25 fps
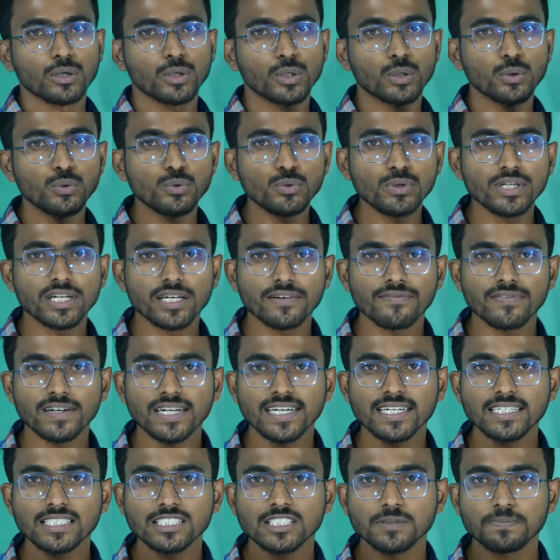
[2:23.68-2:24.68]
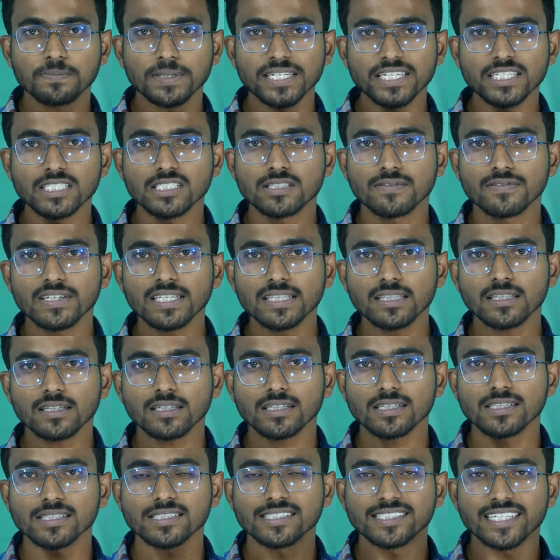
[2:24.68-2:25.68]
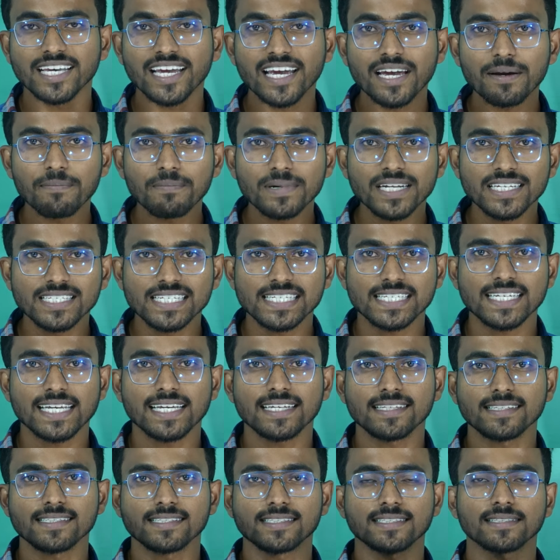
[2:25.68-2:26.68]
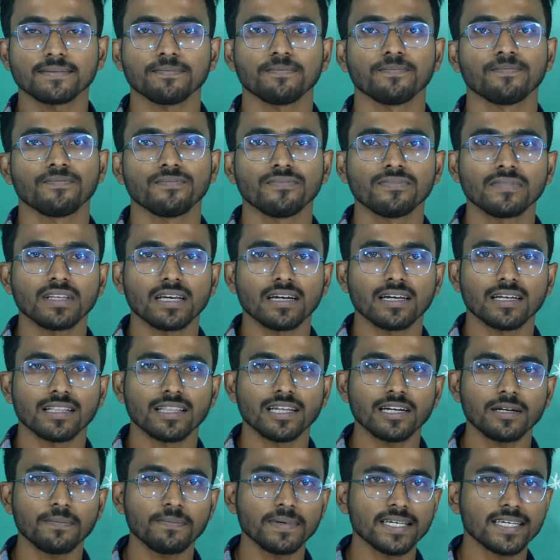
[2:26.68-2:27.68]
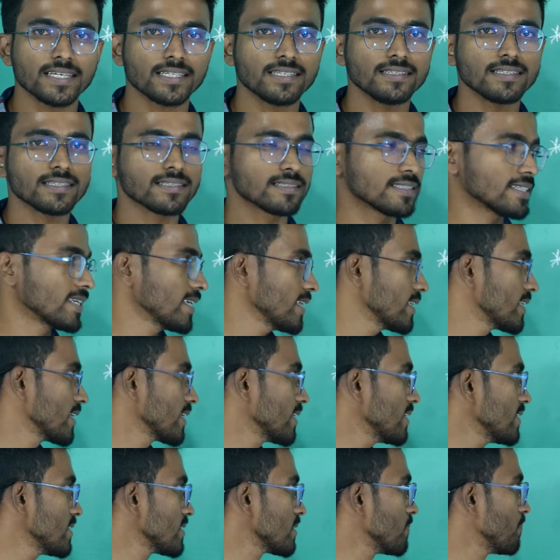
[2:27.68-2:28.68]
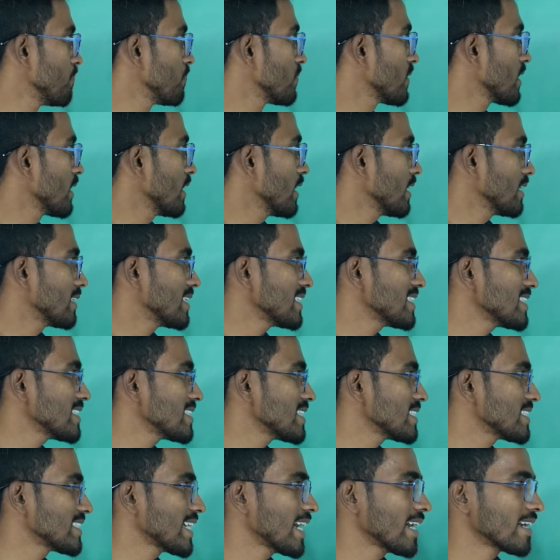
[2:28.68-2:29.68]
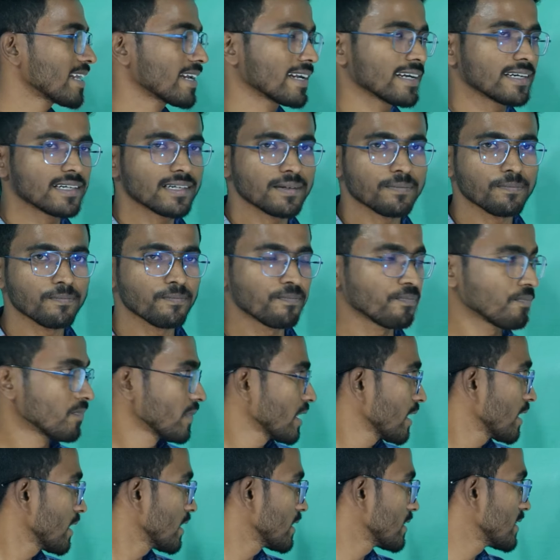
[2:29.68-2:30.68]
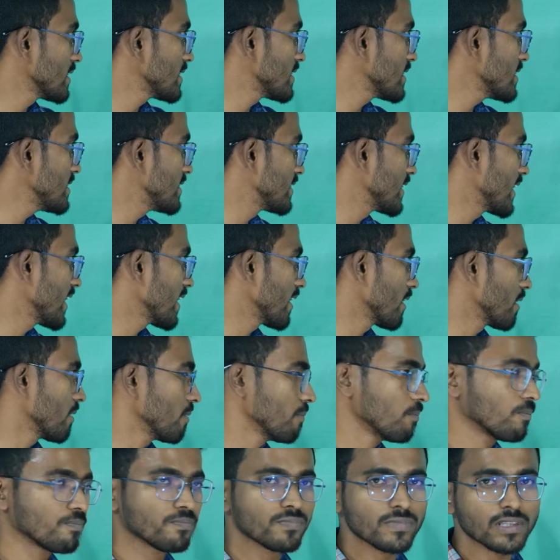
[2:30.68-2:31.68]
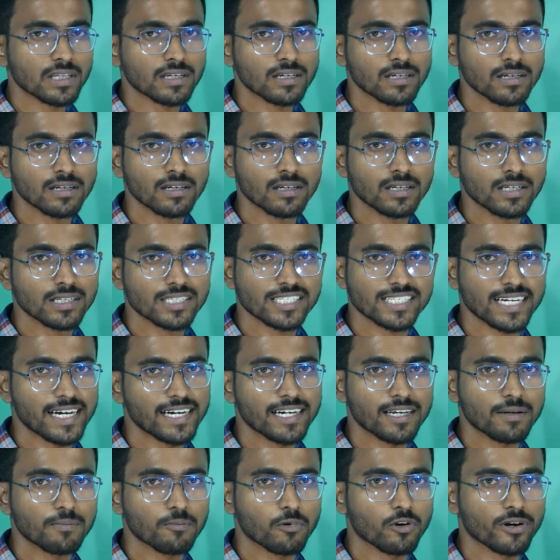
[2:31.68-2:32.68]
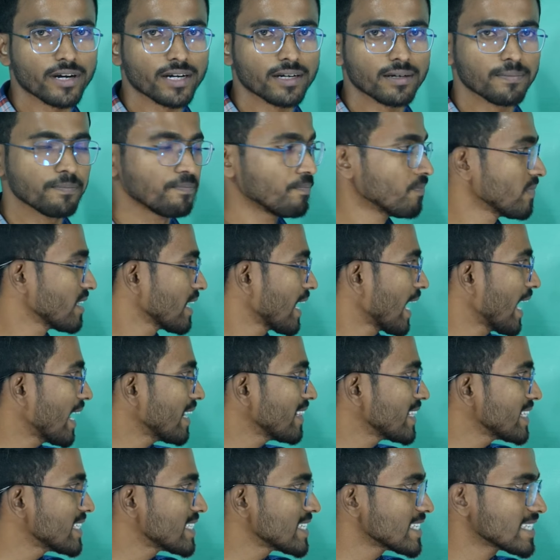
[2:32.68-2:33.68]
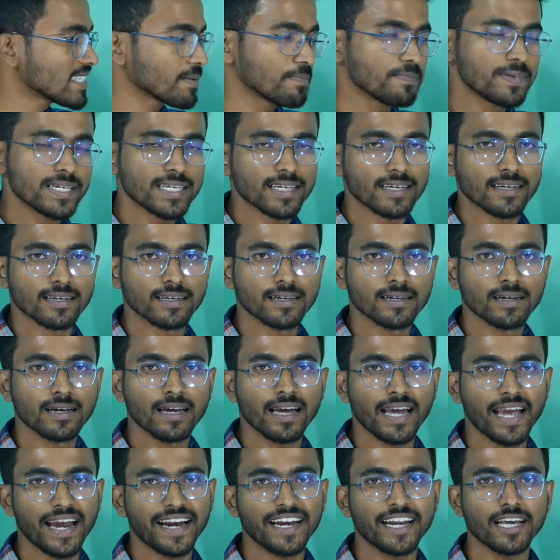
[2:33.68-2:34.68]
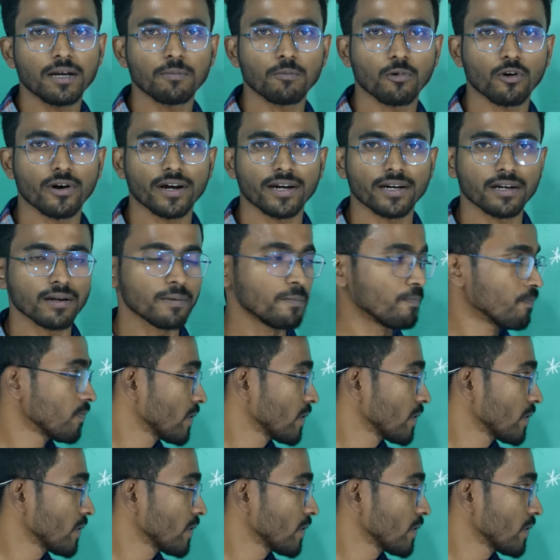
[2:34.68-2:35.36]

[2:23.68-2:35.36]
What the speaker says: two different speeds with same distance. That means see this is the chart, right? This is a starting point and this is the b ending point.